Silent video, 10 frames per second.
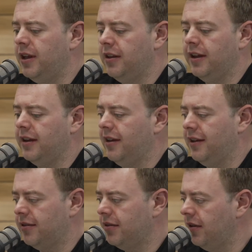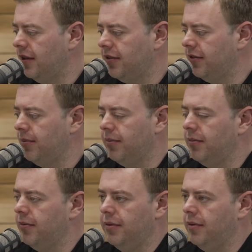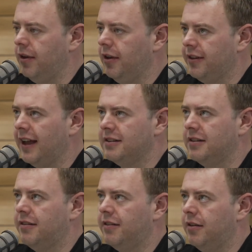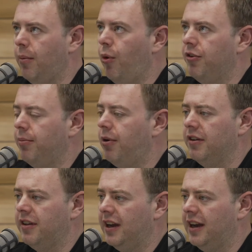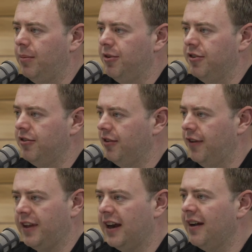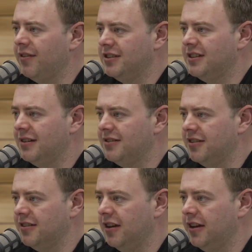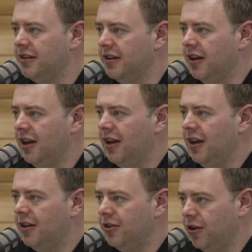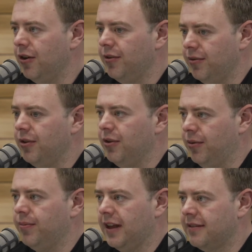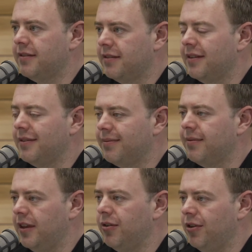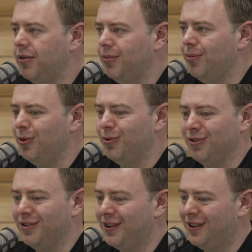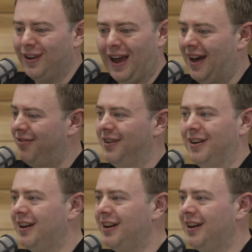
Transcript: I mean, it doesn't. That's the most important thing in any business. If that ever starts to slide, that's you have to.